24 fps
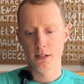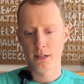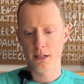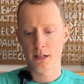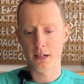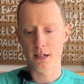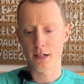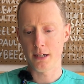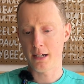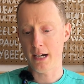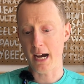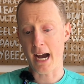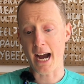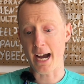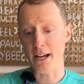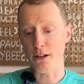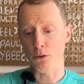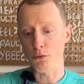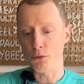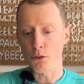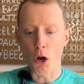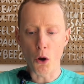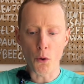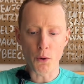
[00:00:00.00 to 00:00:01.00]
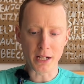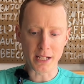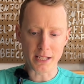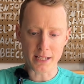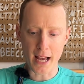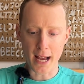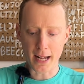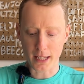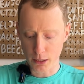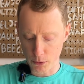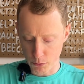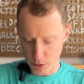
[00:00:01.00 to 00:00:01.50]
I don't know
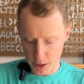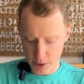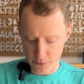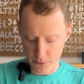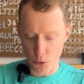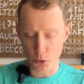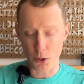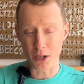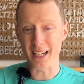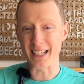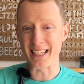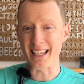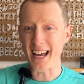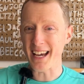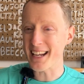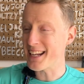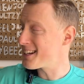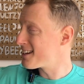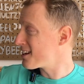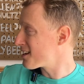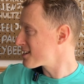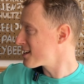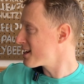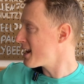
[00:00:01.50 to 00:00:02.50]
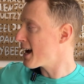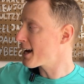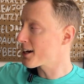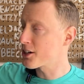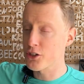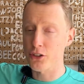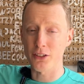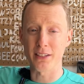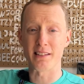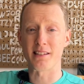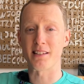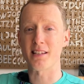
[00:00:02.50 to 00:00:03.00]
exactly what it's for. Again, it doesn't
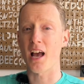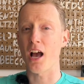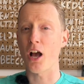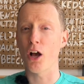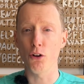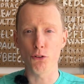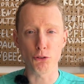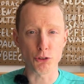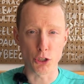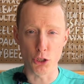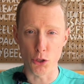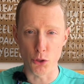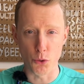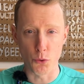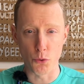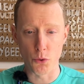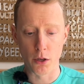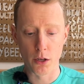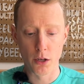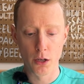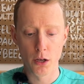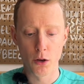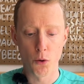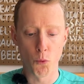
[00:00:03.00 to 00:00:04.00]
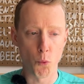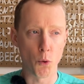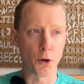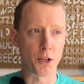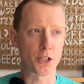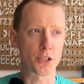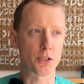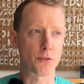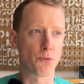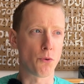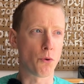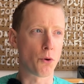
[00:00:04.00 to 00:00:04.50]
actually tell you what
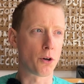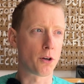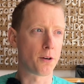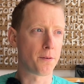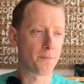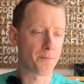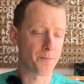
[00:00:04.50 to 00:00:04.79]
it's for.